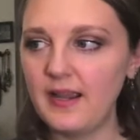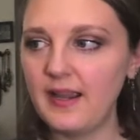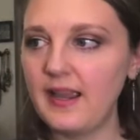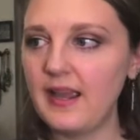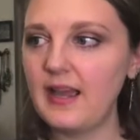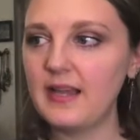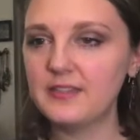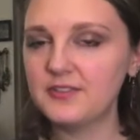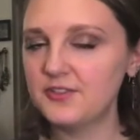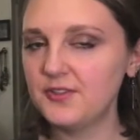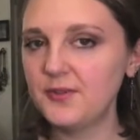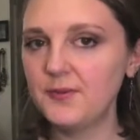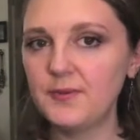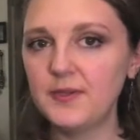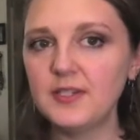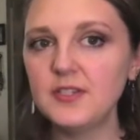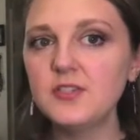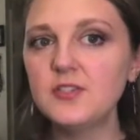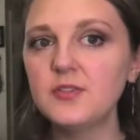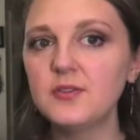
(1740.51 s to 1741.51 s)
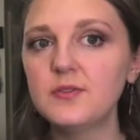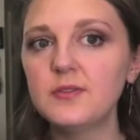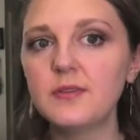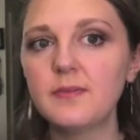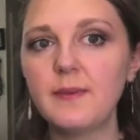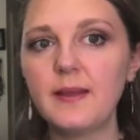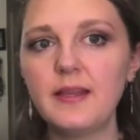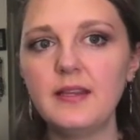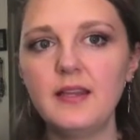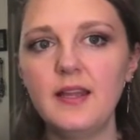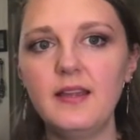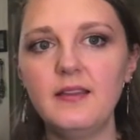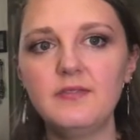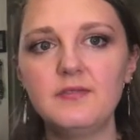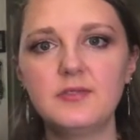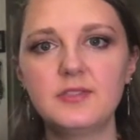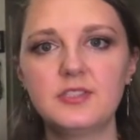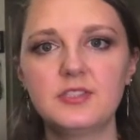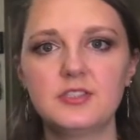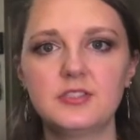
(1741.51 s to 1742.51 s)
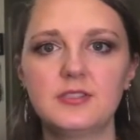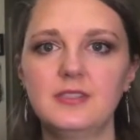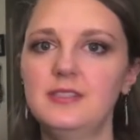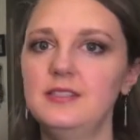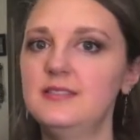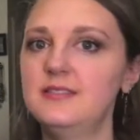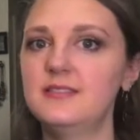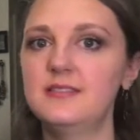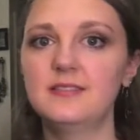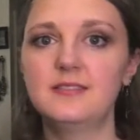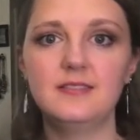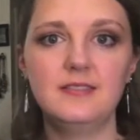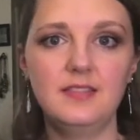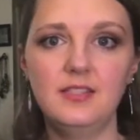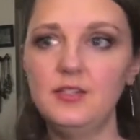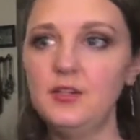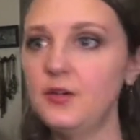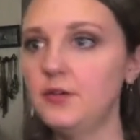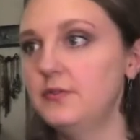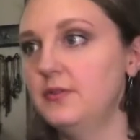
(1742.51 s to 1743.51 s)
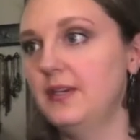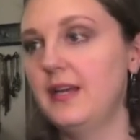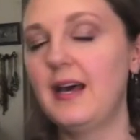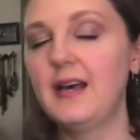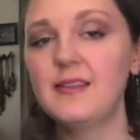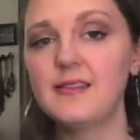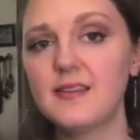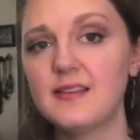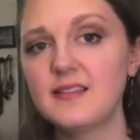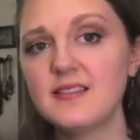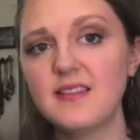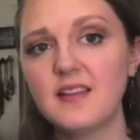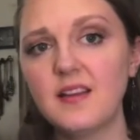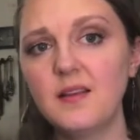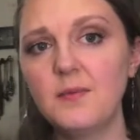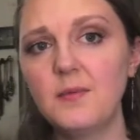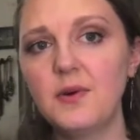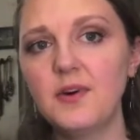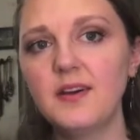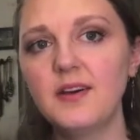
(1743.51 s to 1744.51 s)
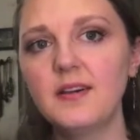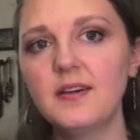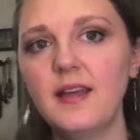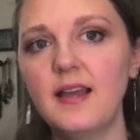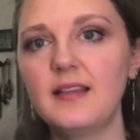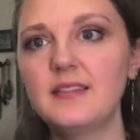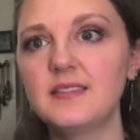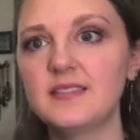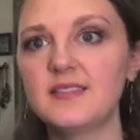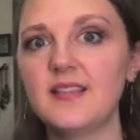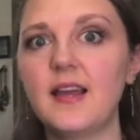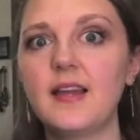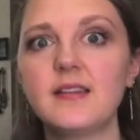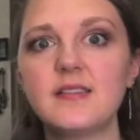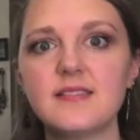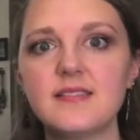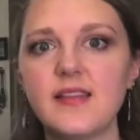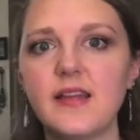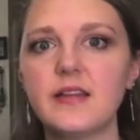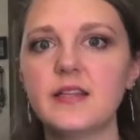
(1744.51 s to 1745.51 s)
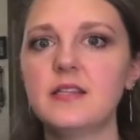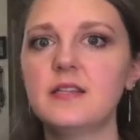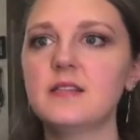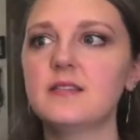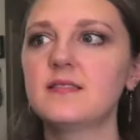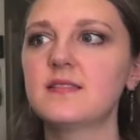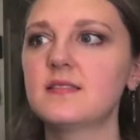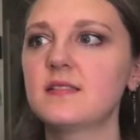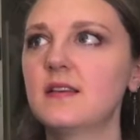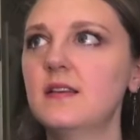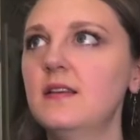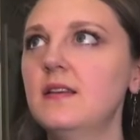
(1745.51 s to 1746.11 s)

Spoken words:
I actually want to do with my life, which is, you know, not this anymore, as sad as that is.